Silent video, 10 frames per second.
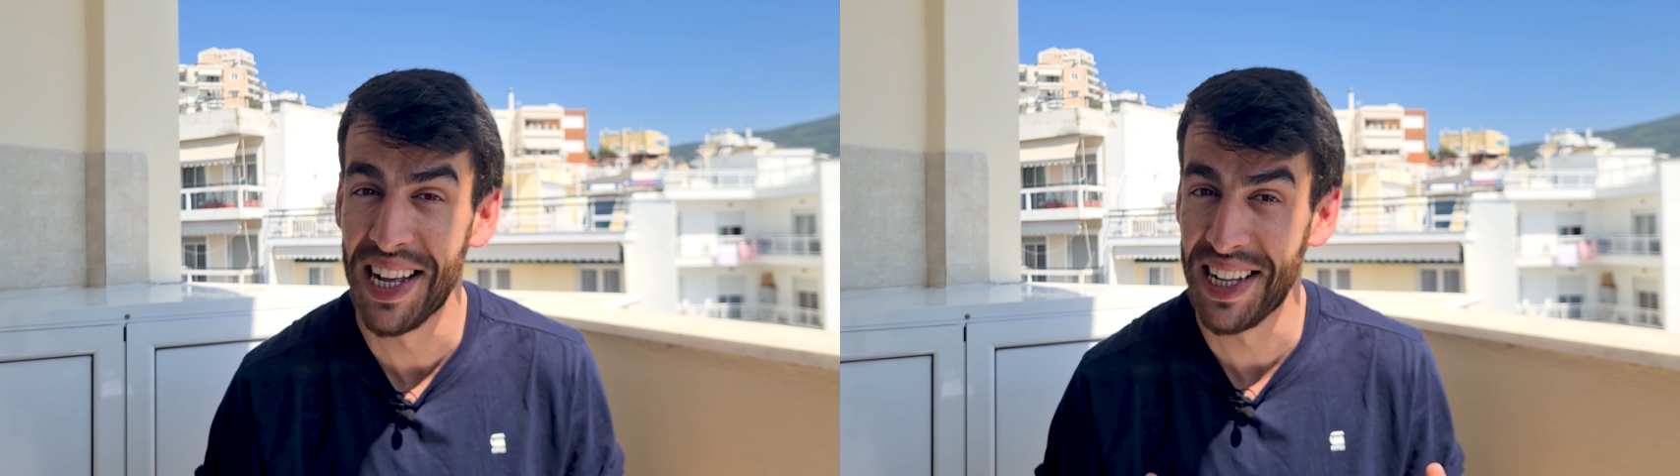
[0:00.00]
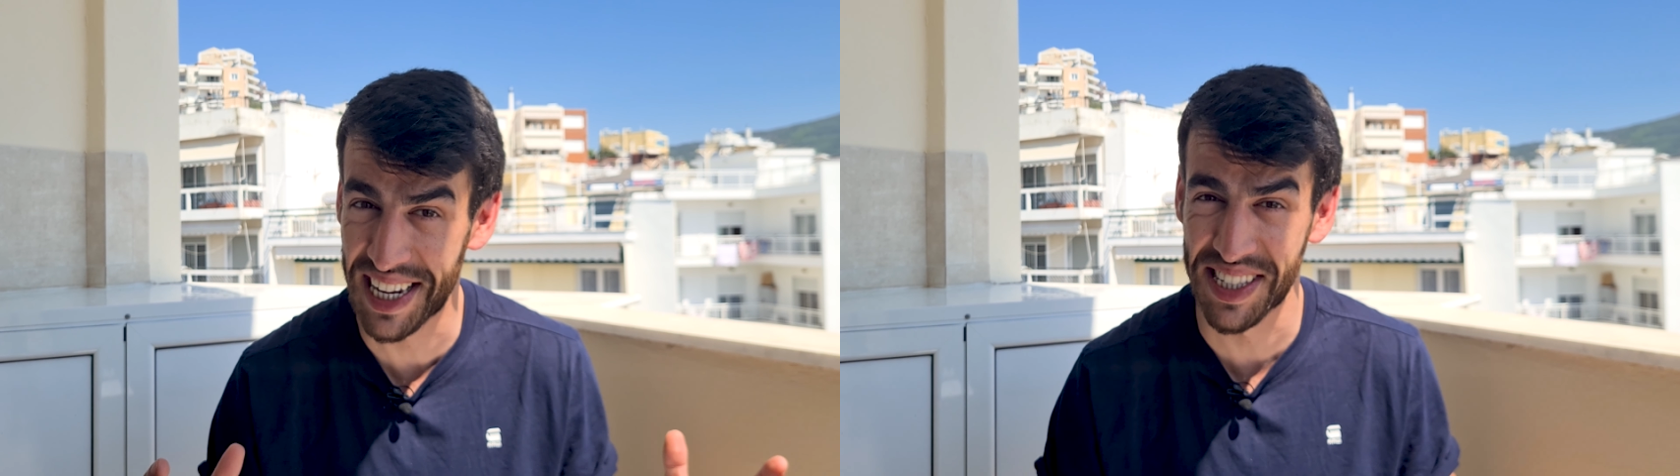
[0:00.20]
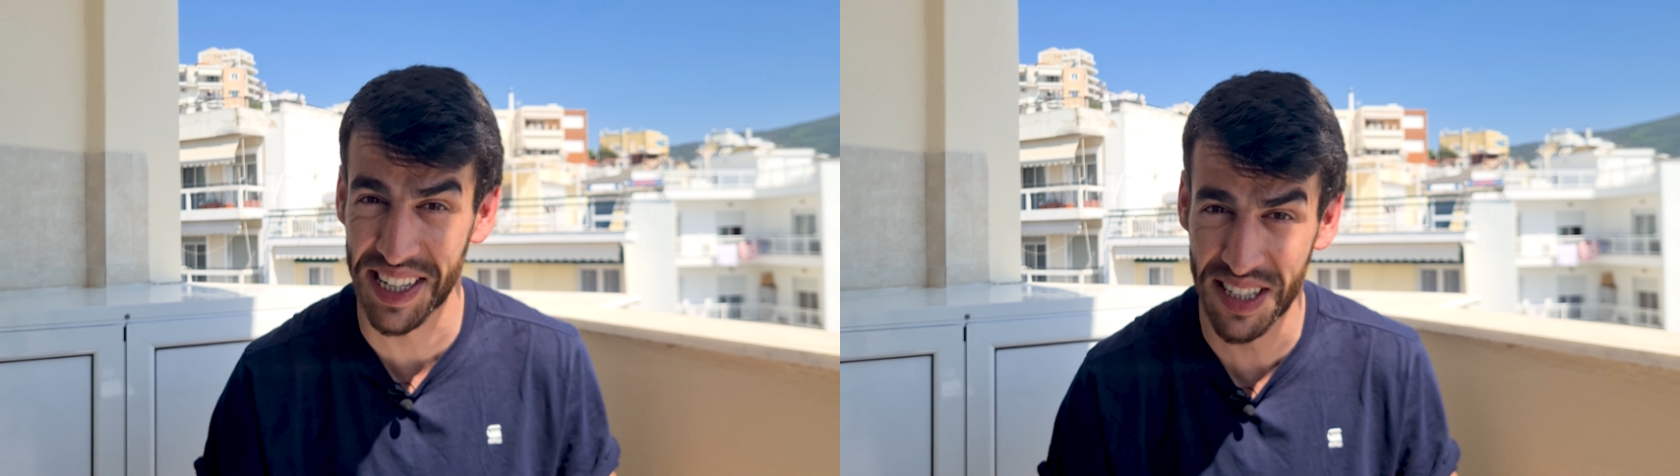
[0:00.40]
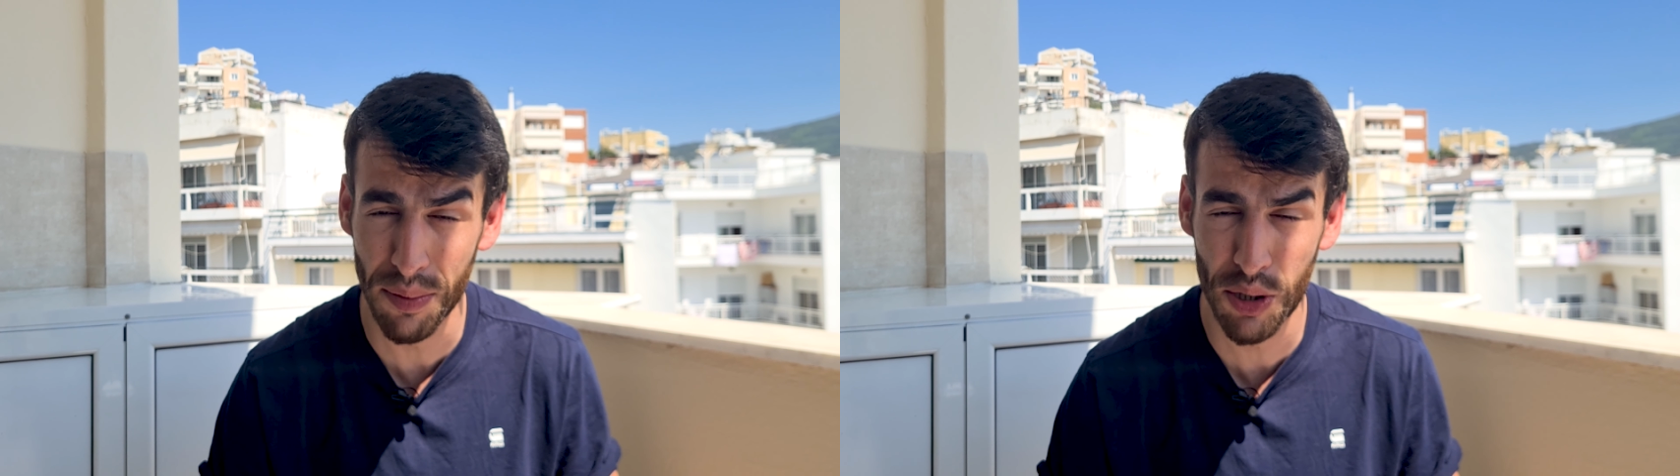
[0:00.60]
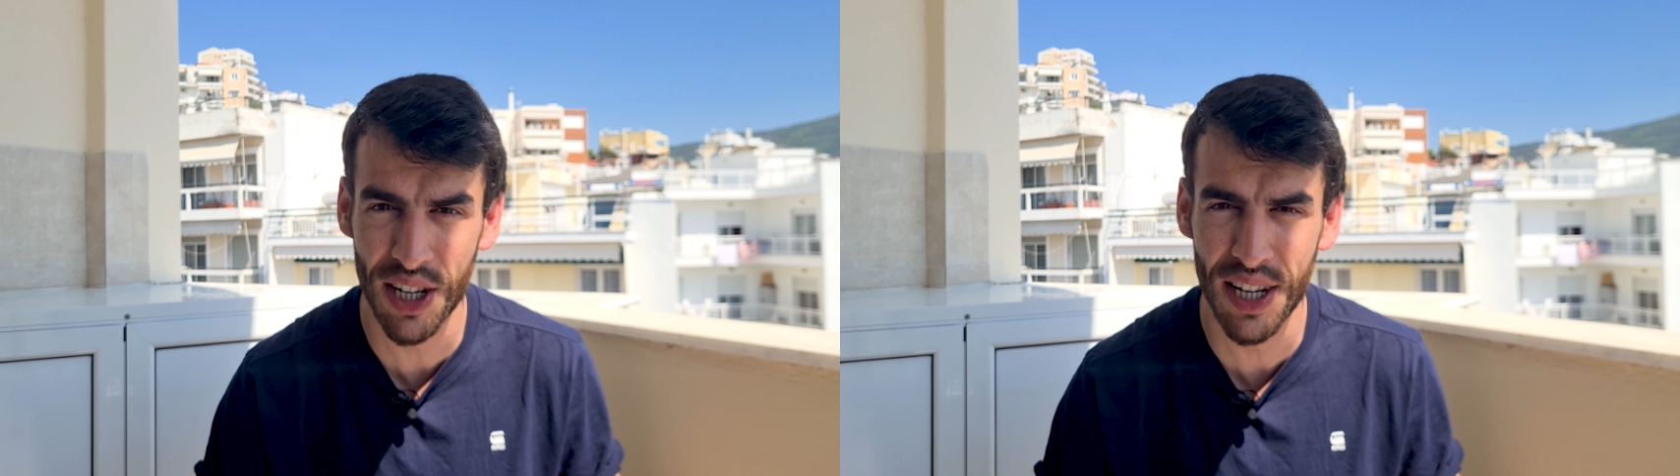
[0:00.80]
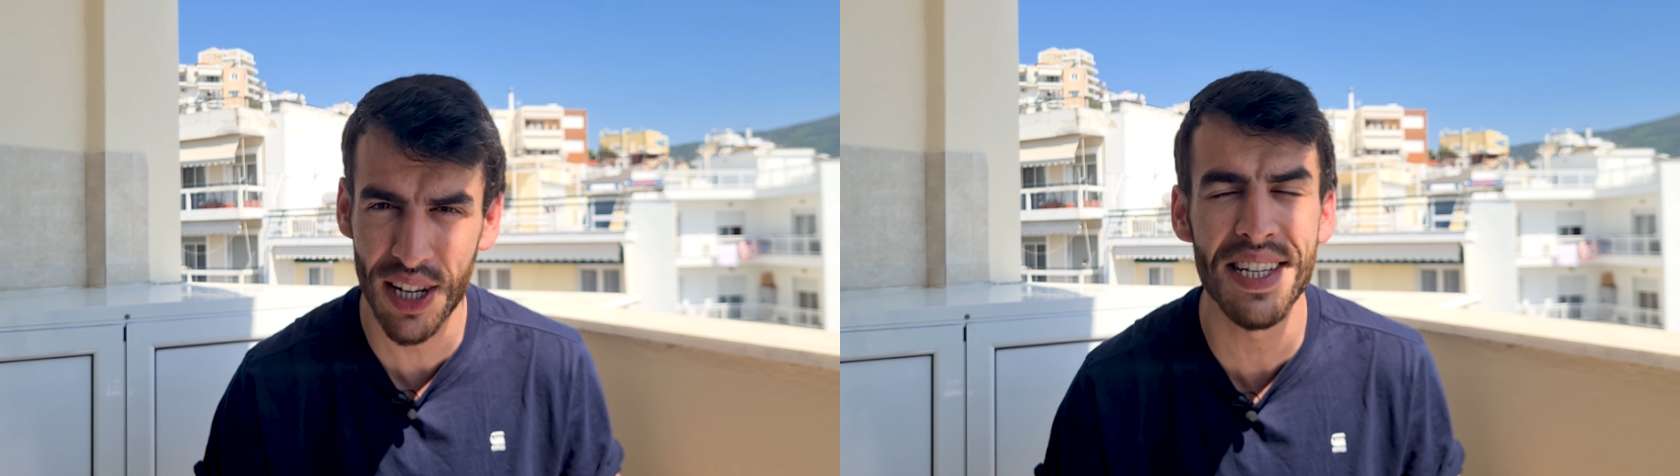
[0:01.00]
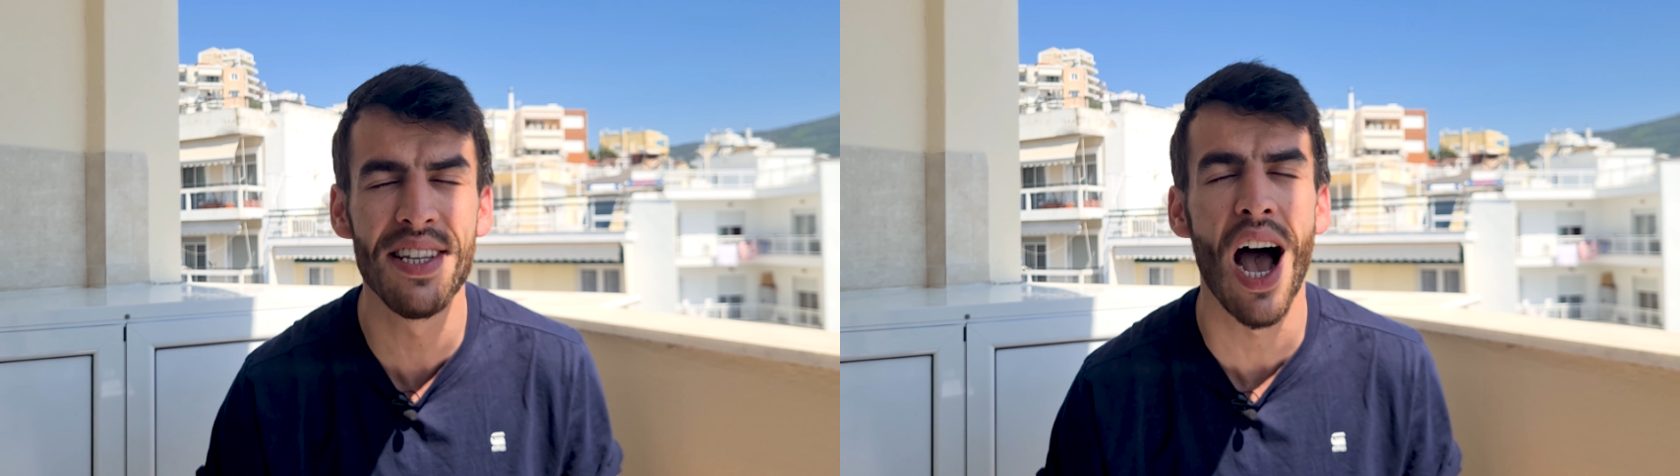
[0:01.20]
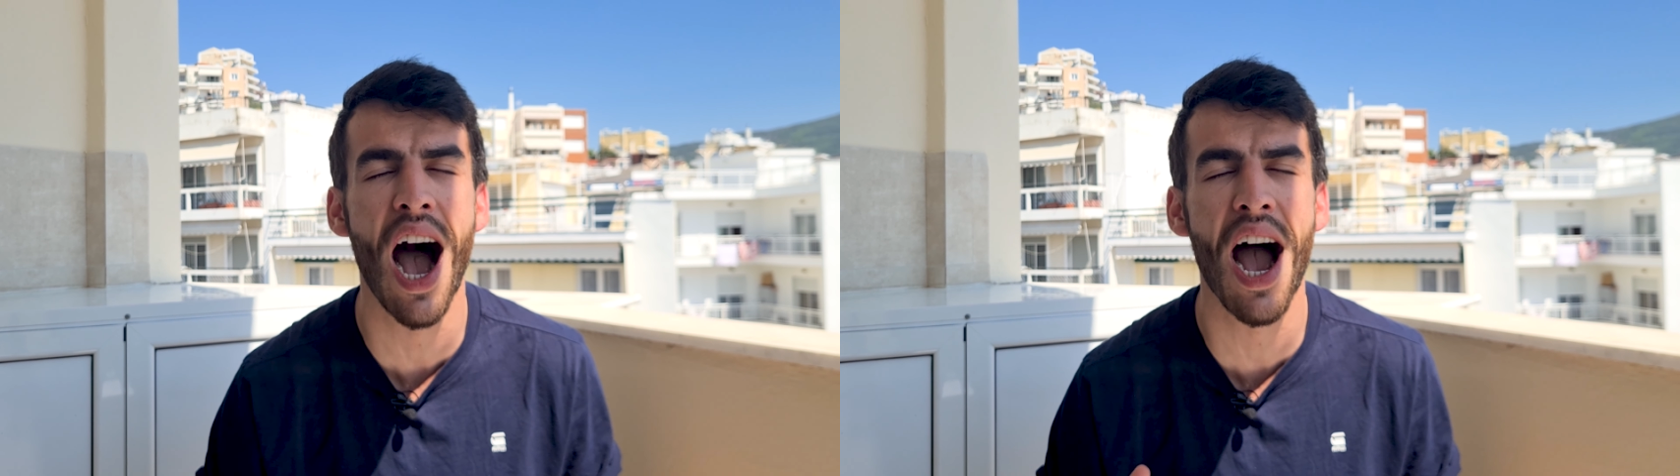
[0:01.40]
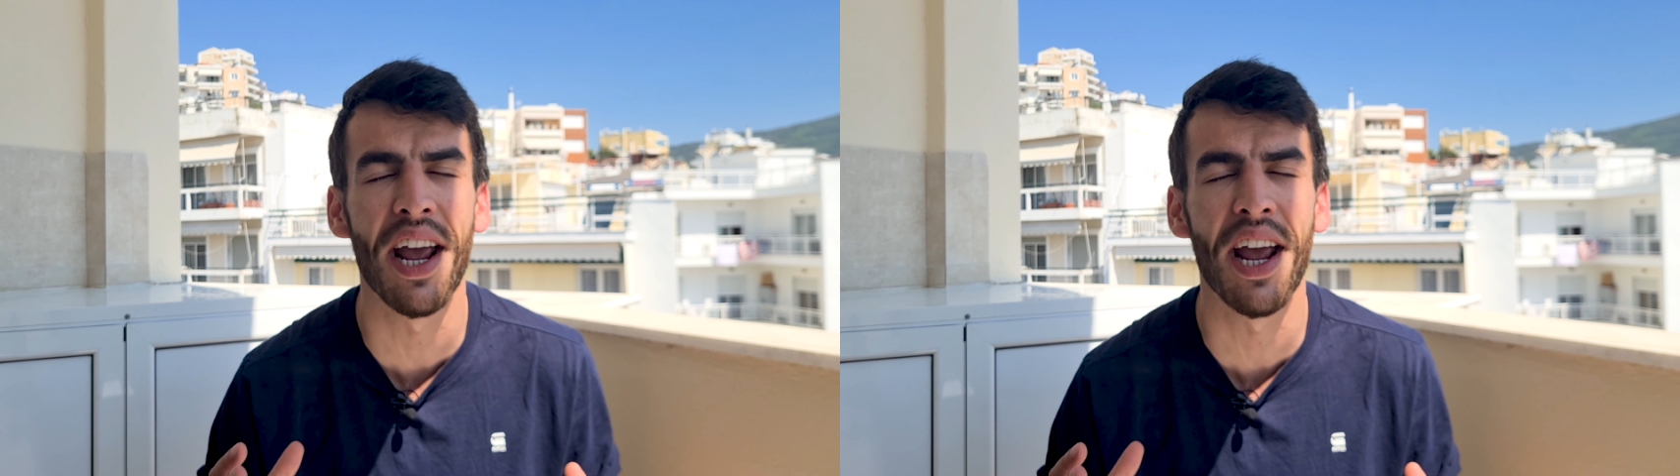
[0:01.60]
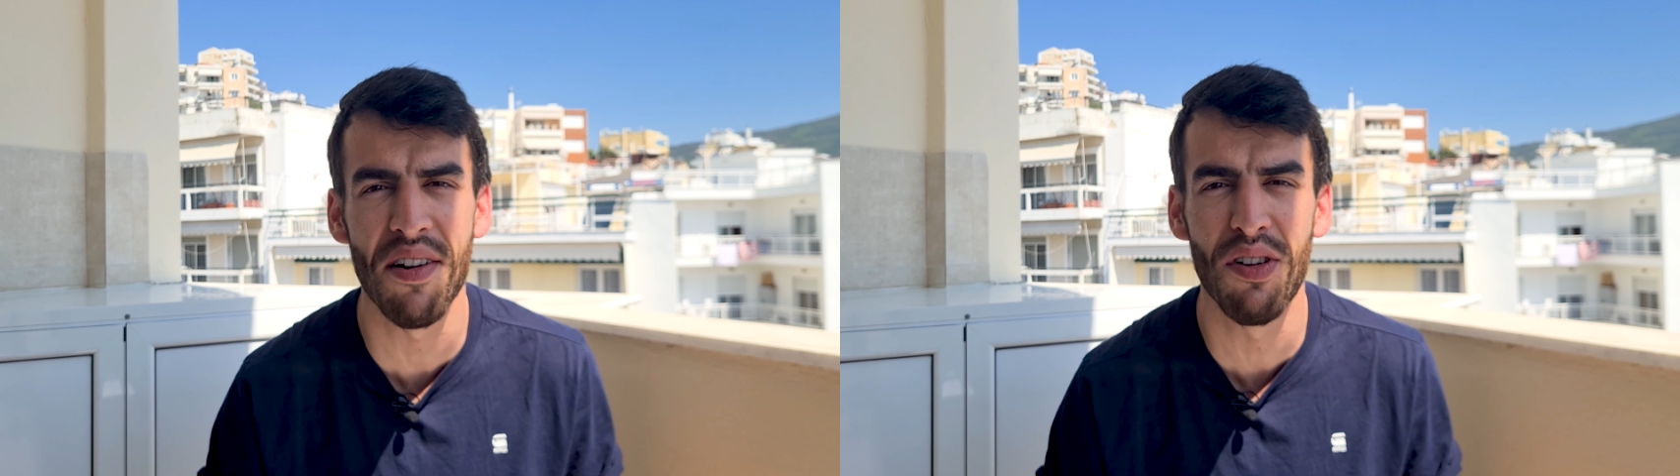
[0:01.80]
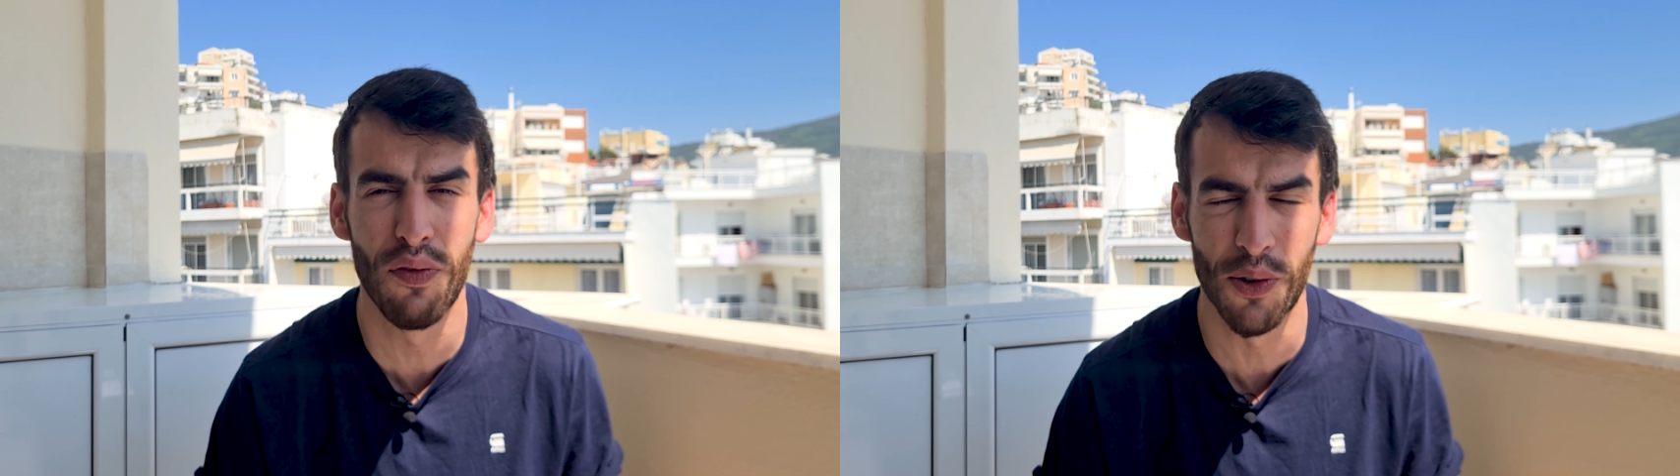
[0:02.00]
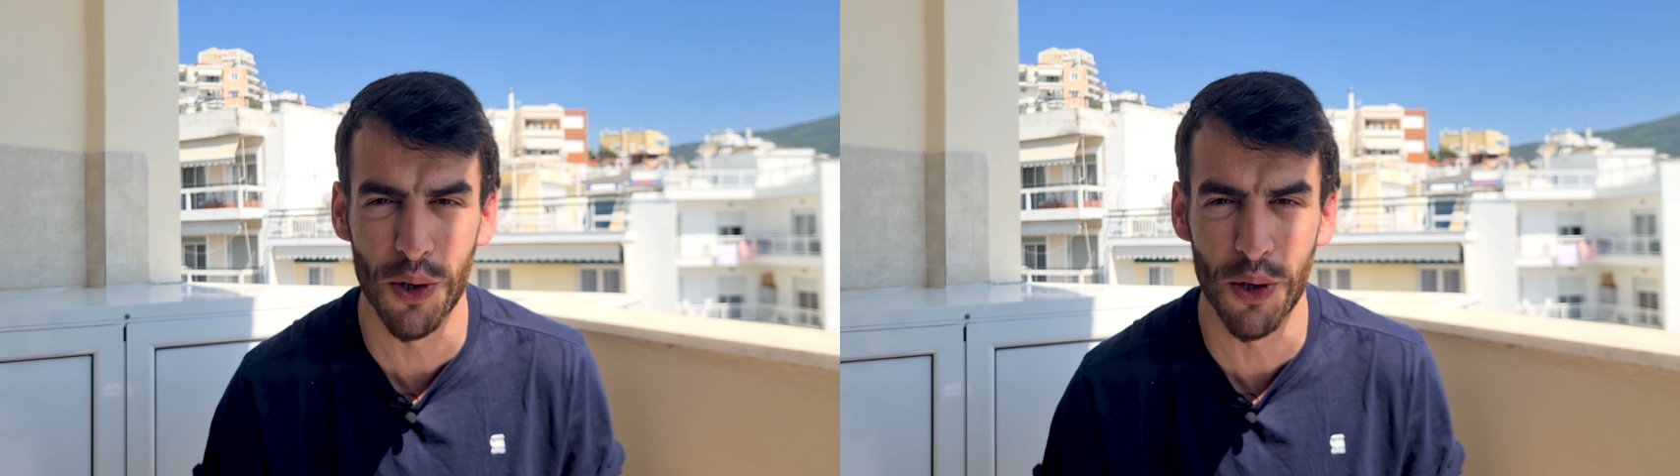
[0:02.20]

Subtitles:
Tax exemption is a heaven for